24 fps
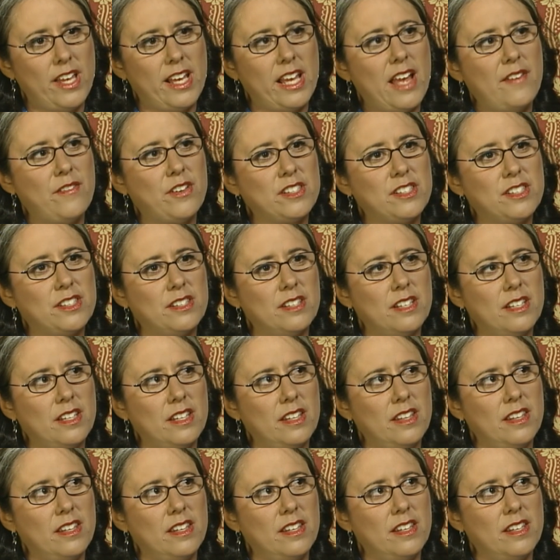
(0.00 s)
gave us
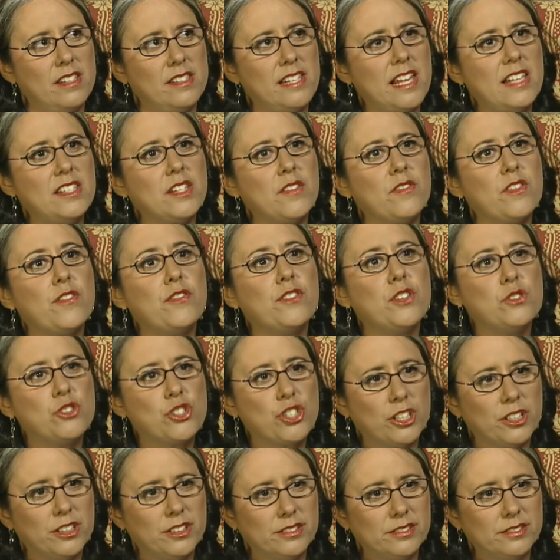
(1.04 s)
the sense of the
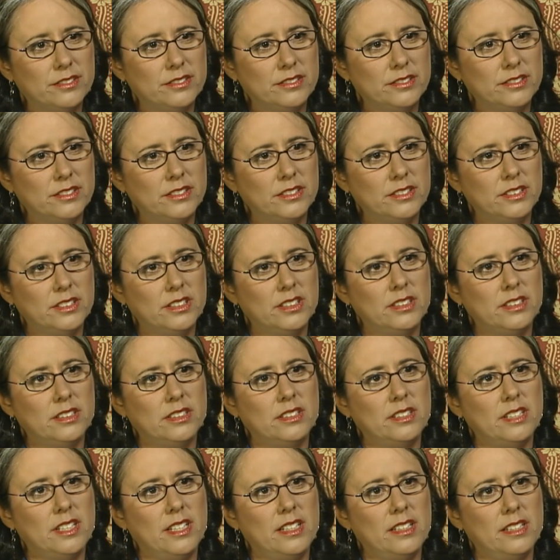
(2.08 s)
future. Yes.
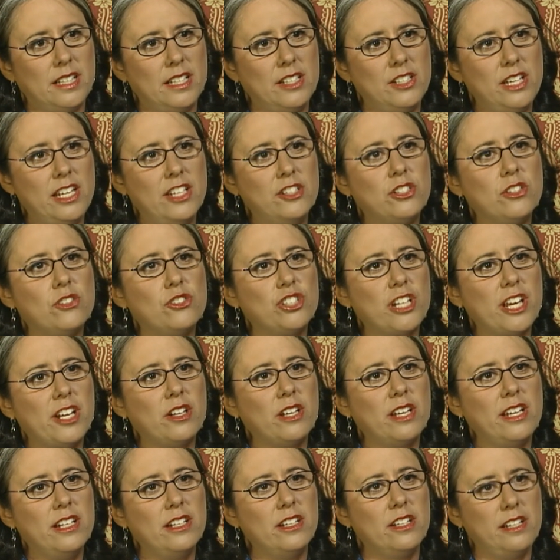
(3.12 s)
Time
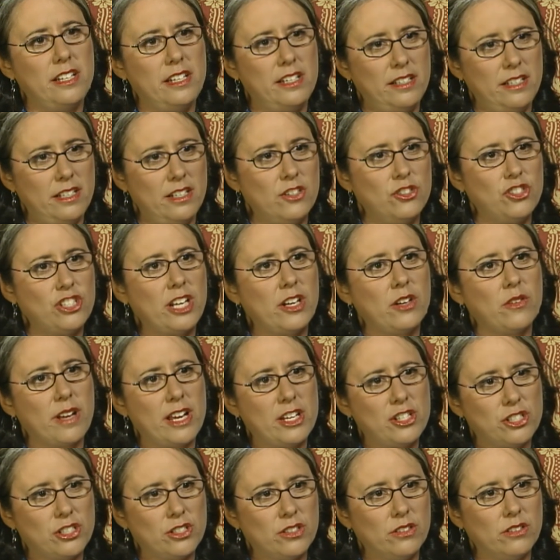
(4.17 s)
in our sense,
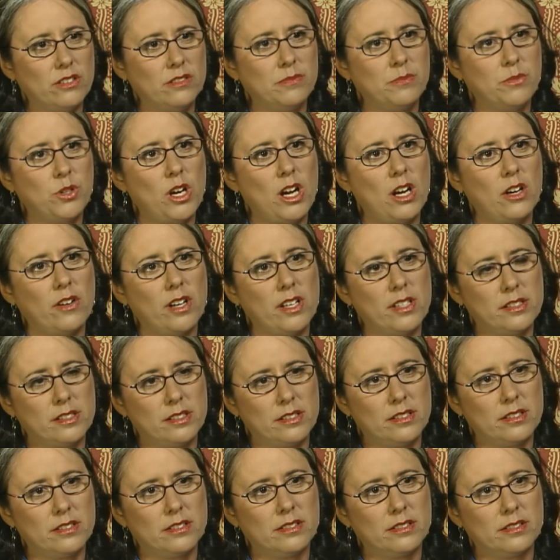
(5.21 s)
intergenerational and, progress. Yeah,
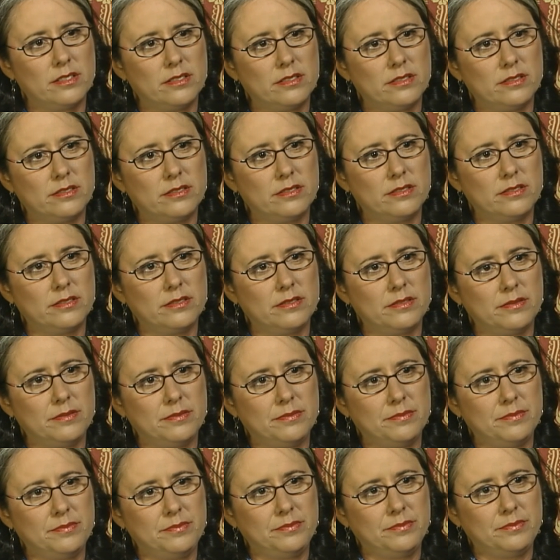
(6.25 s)
and that the future, the